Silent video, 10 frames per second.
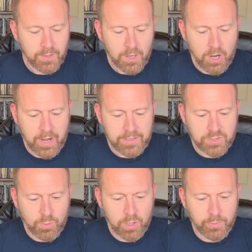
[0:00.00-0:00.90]
All right.
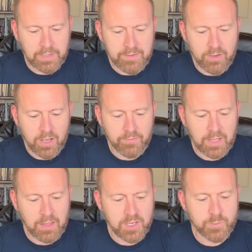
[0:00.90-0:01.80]
So where did we leave off? I
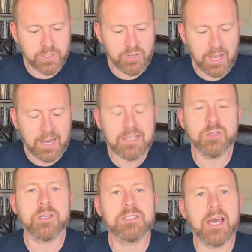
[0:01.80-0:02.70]
lost my track. I got
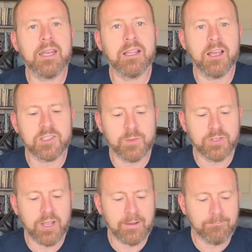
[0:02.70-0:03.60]
so excited. I lost my
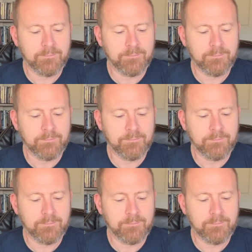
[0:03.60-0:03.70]
track.